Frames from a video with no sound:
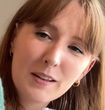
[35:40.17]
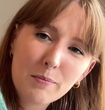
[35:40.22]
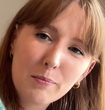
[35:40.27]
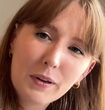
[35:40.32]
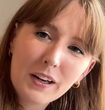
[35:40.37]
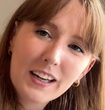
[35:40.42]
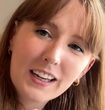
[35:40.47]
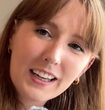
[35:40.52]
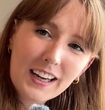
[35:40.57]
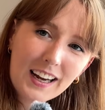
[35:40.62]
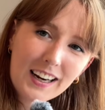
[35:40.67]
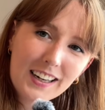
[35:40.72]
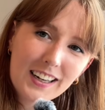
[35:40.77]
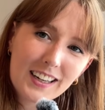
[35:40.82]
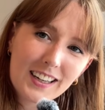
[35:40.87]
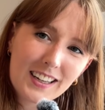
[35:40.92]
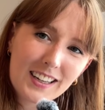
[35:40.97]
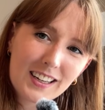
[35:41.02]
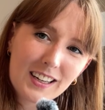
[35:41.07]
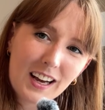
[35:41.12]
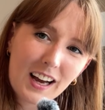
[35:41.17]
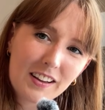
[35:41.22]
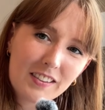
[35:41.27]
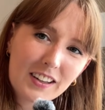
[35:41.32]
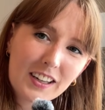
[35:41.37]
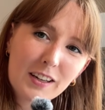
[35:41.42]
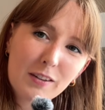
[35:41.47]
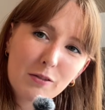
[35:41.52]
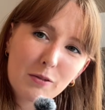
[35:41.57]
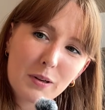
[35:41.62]
But it kind of, I
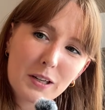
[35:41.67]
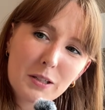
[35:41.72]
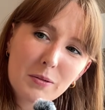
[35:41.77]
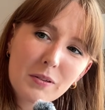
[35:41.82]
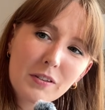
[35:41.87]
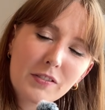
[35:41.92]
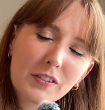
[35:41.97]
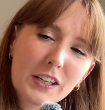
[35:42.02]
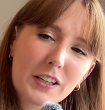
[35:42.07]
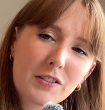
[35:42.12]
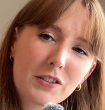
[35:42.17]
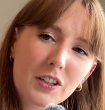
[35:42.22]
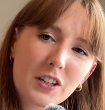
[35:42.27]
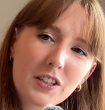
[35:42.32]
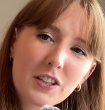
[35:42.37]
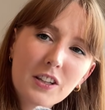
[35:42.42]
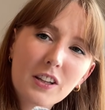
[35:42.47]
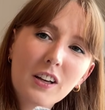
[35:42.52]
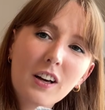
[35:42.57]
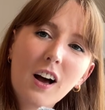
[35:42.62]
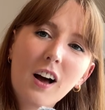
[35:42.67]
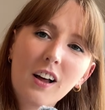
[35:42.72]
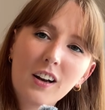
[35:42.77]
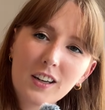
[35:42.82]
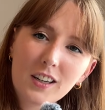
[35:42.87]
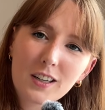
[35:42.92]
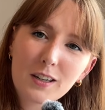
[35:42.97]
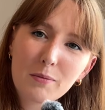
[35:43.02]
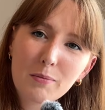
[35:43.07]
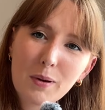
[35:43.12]
think it reminds me of leaves because of the color